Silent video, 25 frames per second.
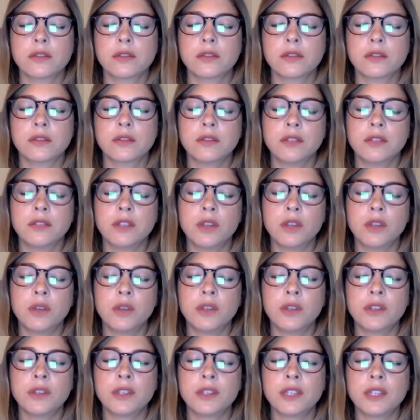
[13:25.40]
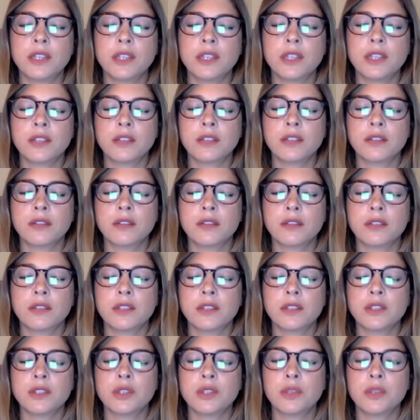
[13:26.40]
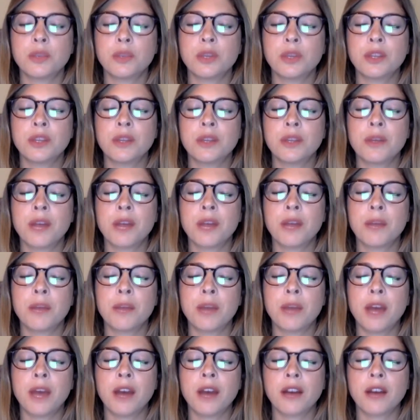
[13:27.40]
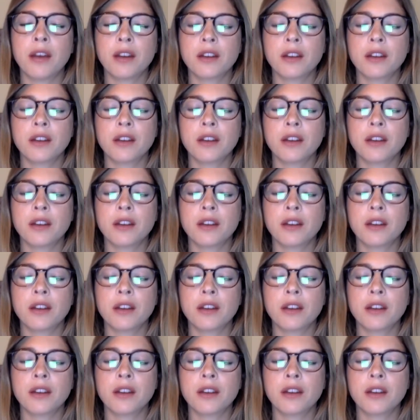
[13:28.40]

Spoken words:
noticing as you bring the mind back.